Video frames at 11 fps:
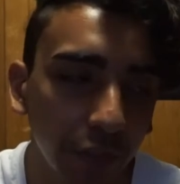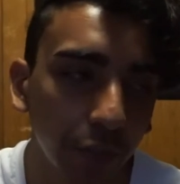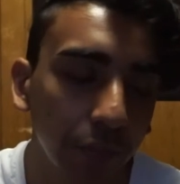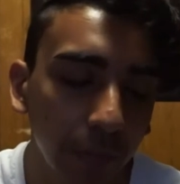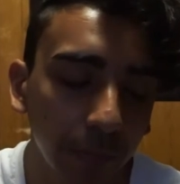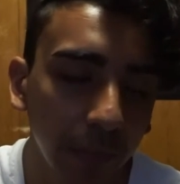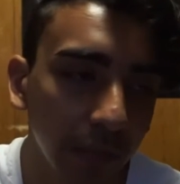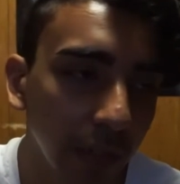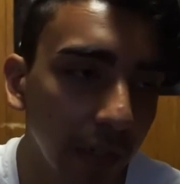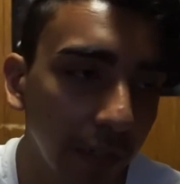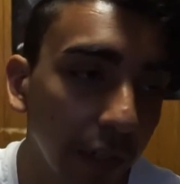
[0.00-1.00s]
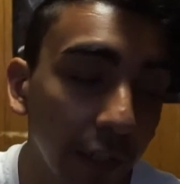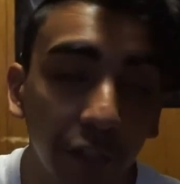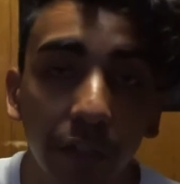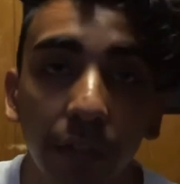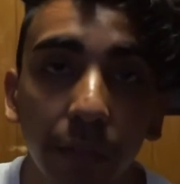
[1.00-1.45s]
She always comes out tired. And
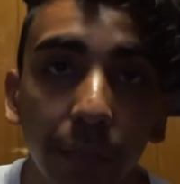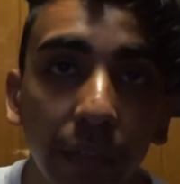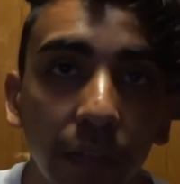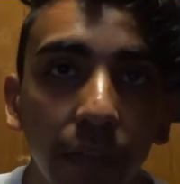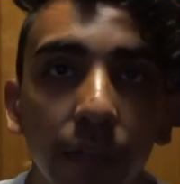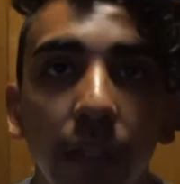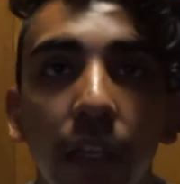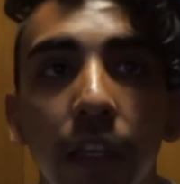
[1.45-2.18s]
she does feed us.